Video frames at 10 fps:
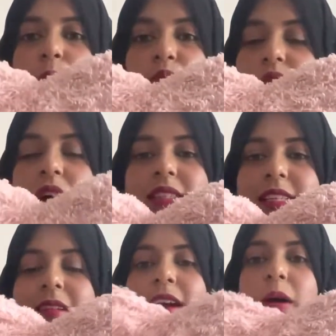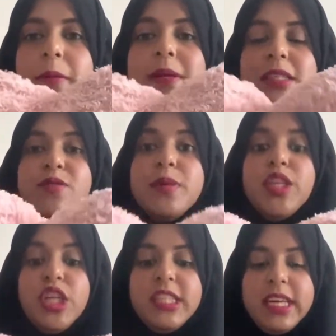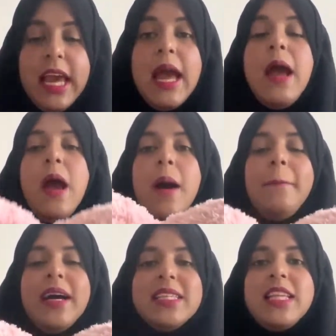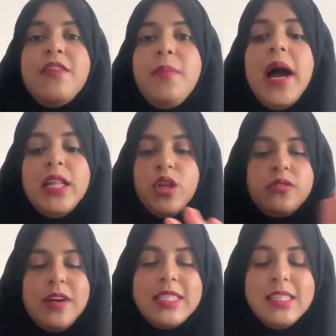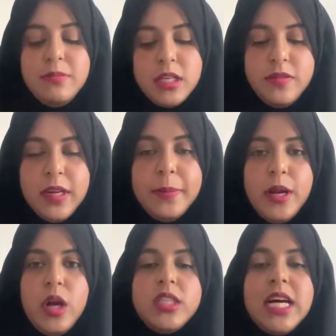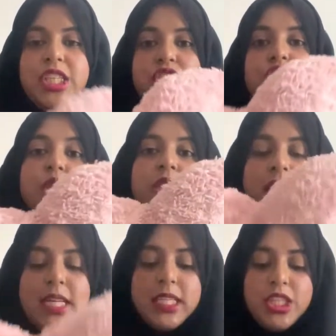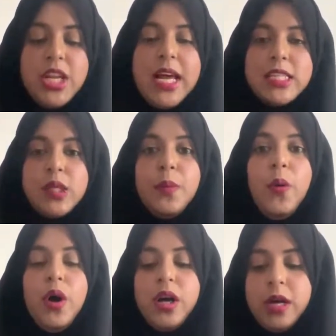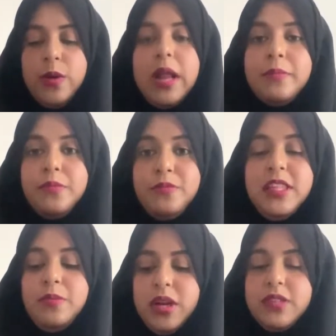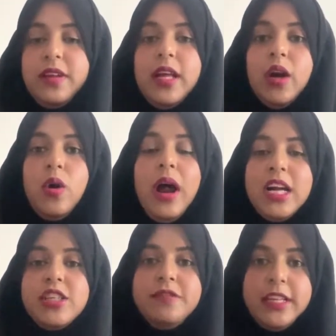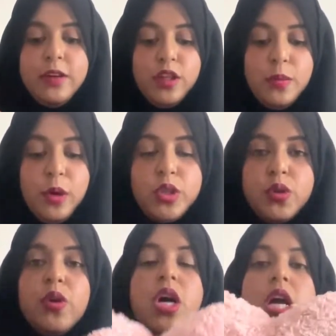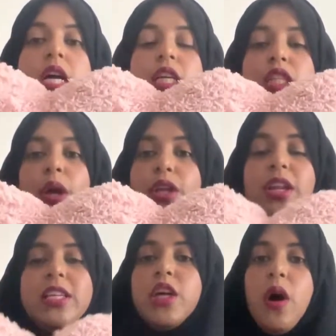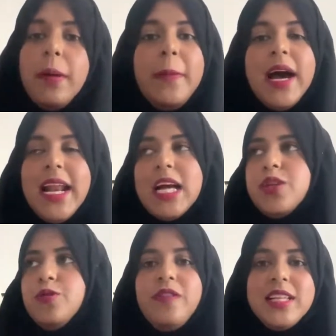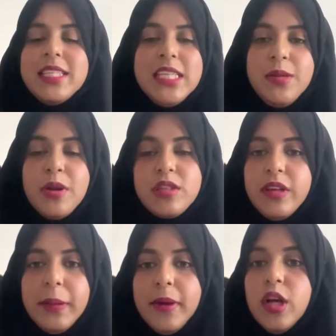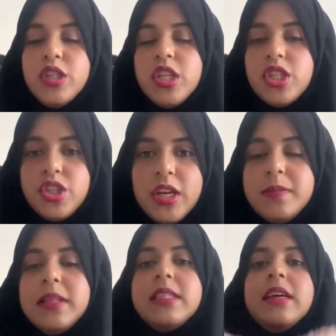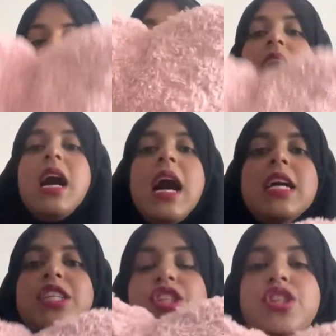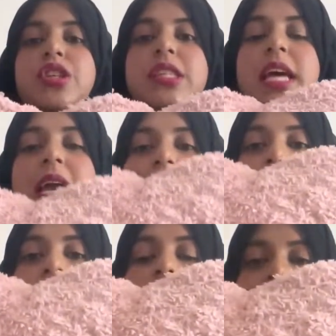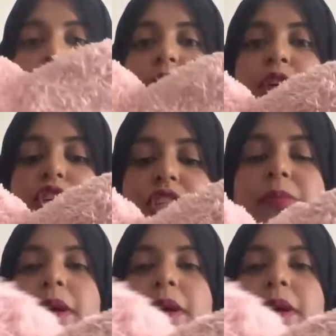nasty right now, but because we've been using it. But instead of buying those fancy breastfeeding pillows, I just use this to like support her when I'm either breastfeeding her or actually feeding her with a bottle. So you don't need to go out and buy an actual fancy breastfeeding pillows. Those are so expensive. I just use a random cushion